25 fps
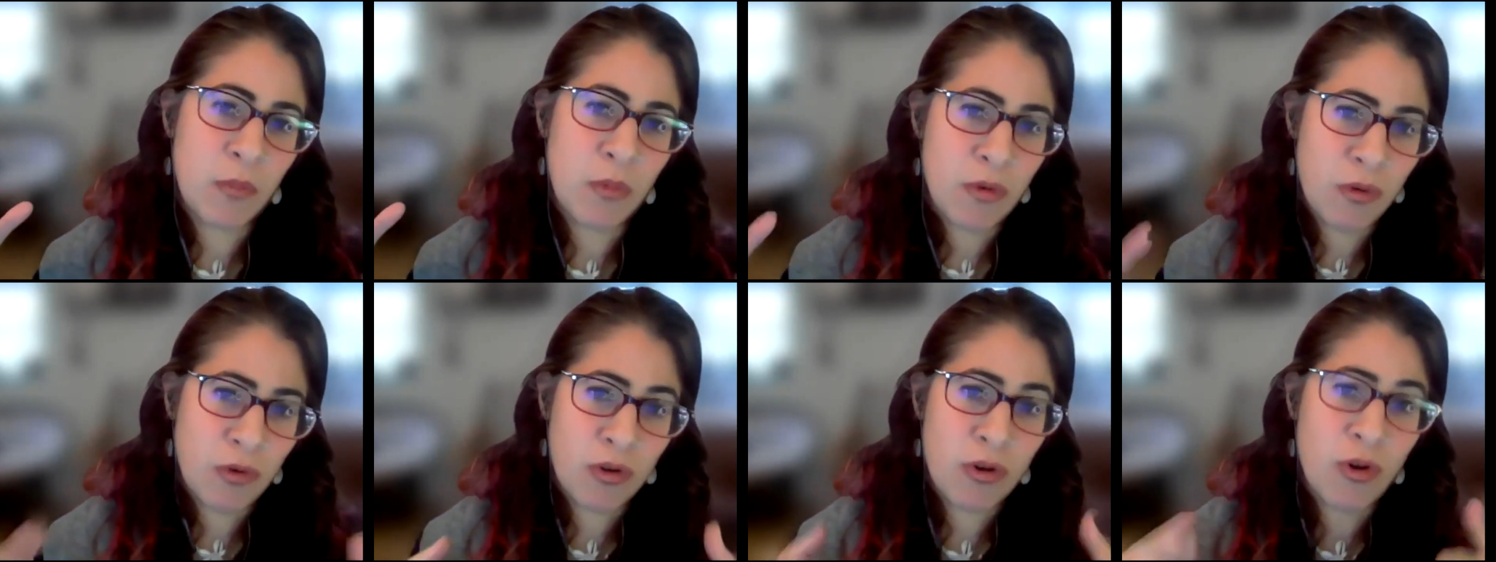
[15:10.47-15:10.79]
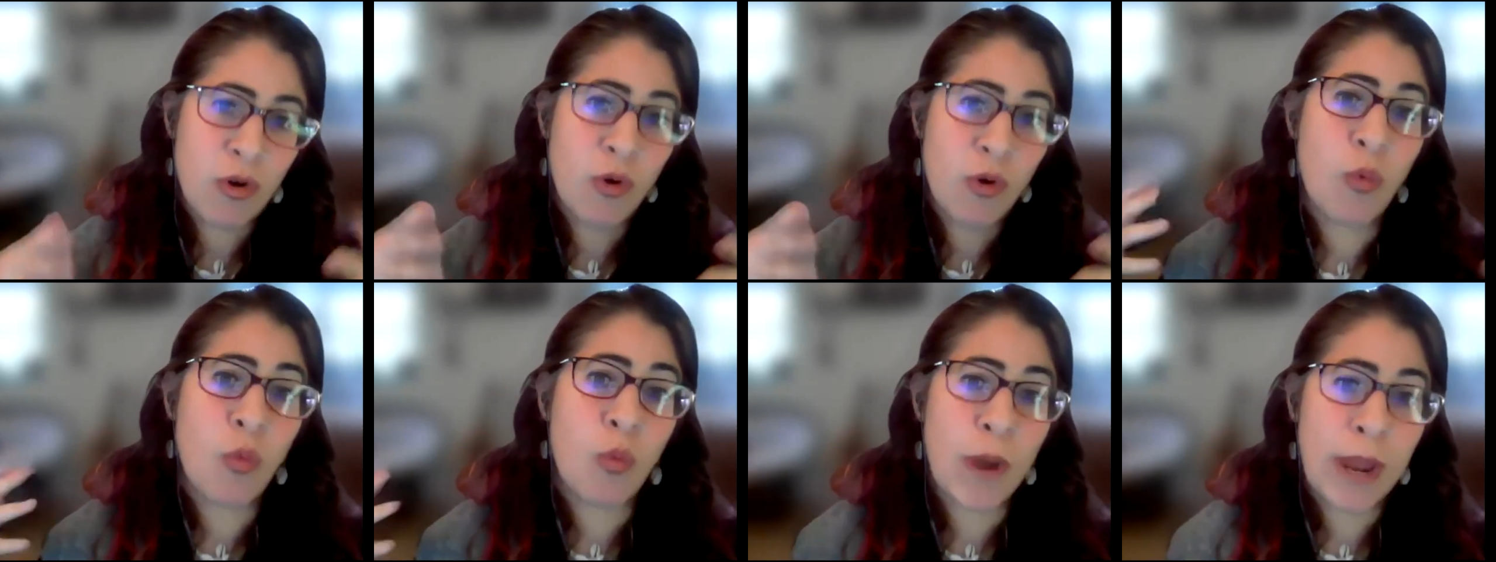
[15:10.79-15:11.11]
more
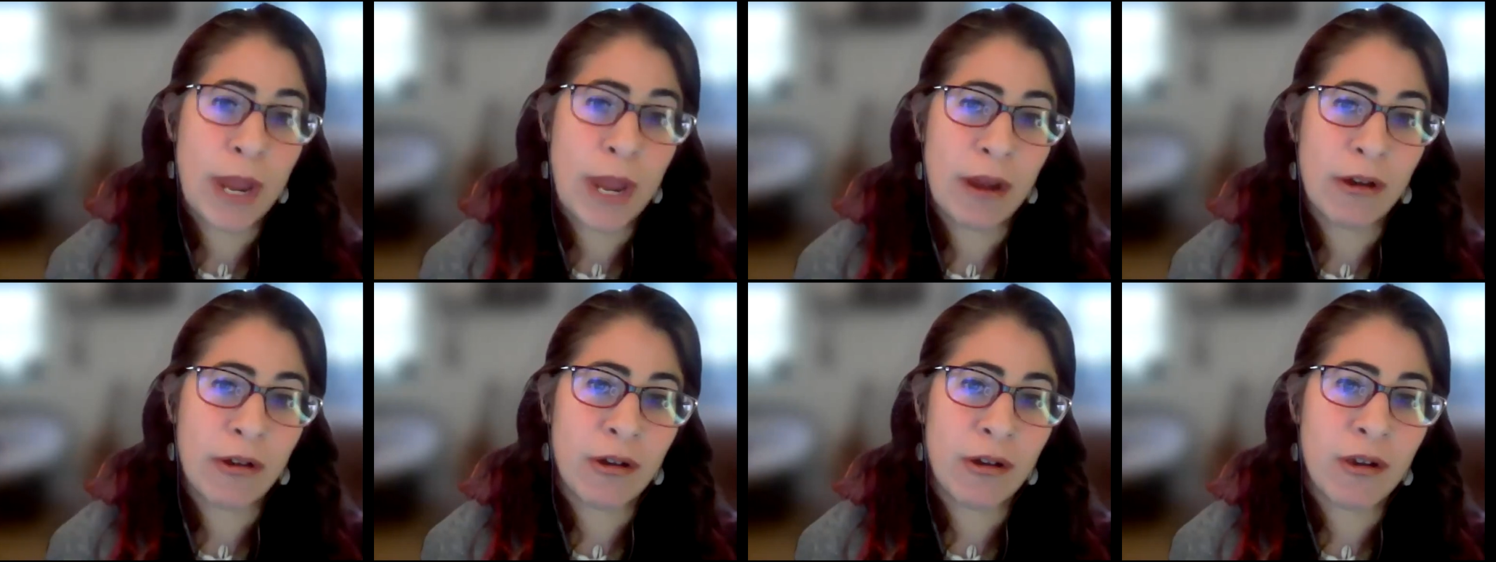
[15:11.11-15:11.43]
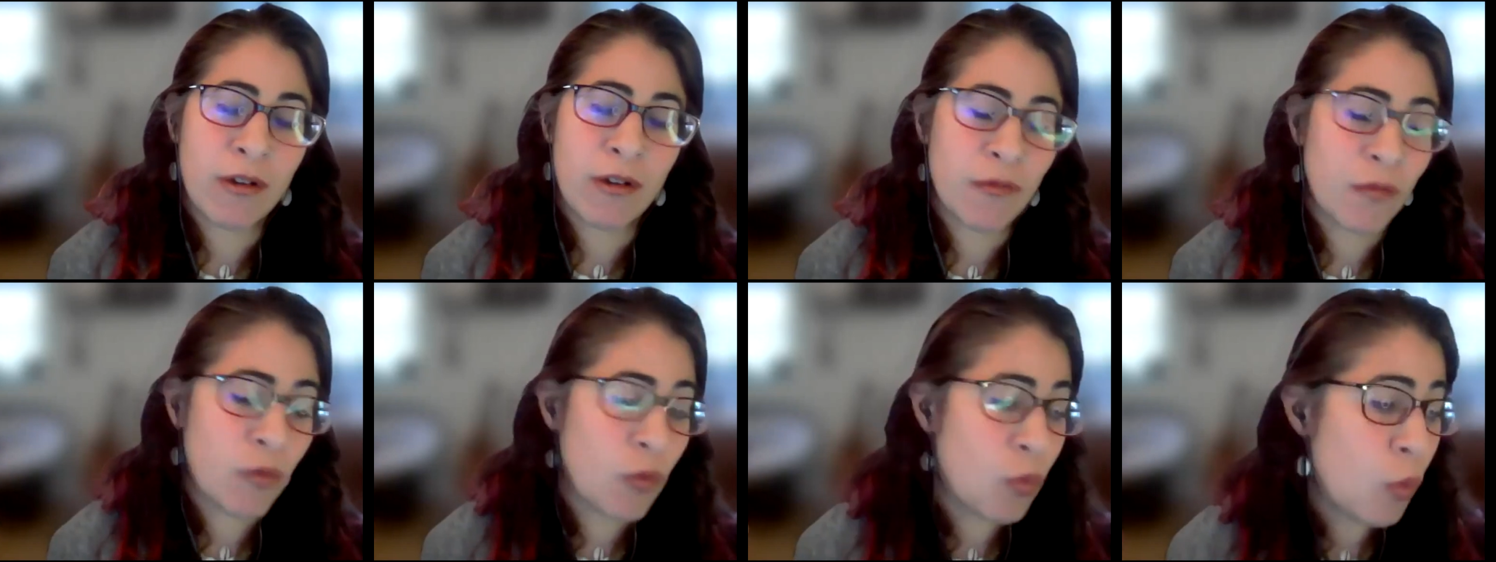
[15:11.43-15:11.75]
aware
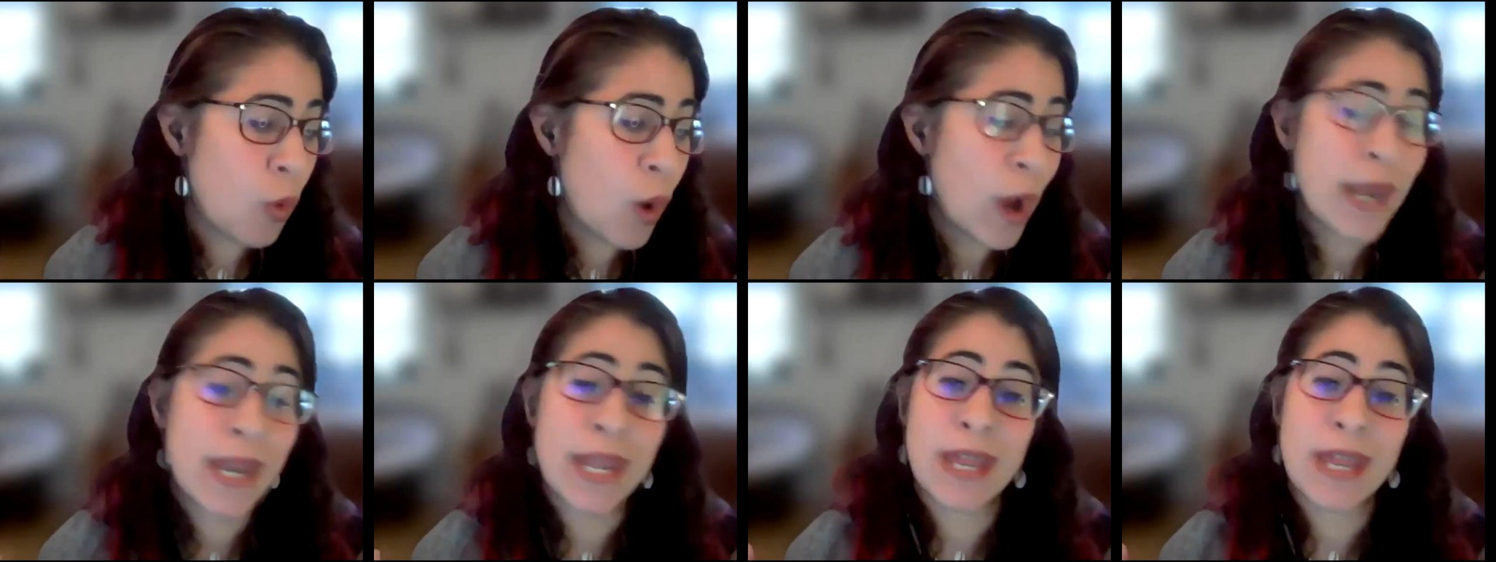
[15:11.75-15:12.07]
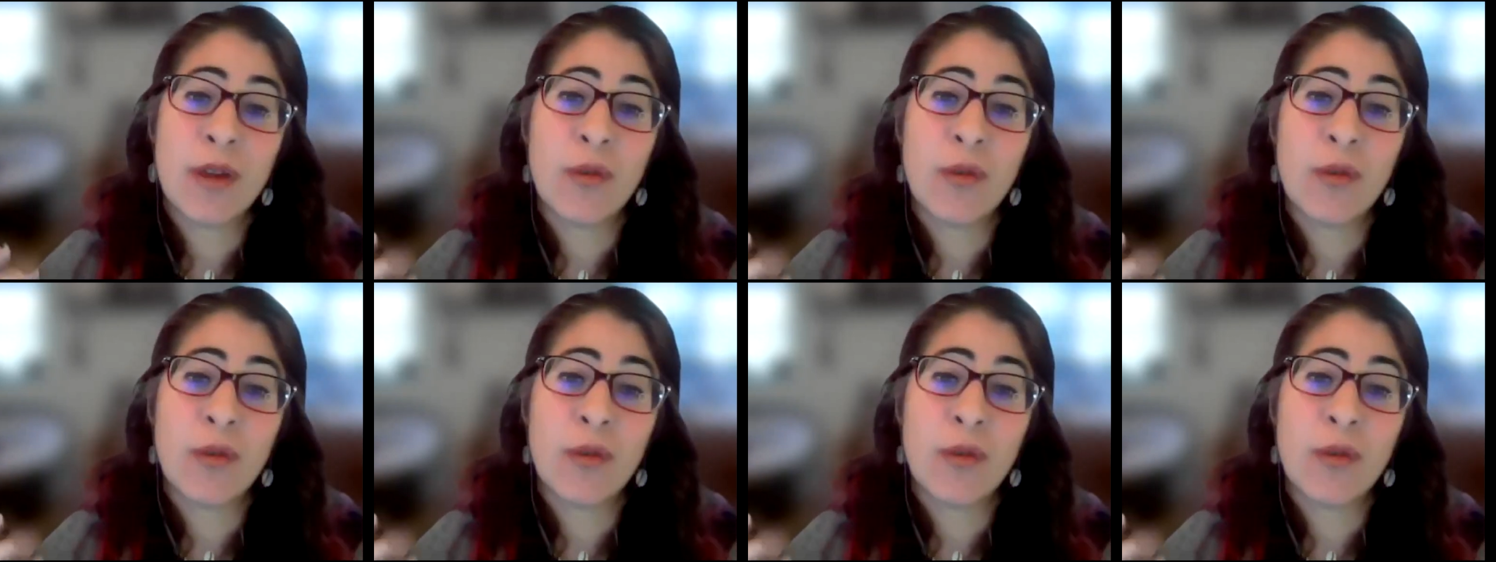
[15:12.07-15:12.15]
of what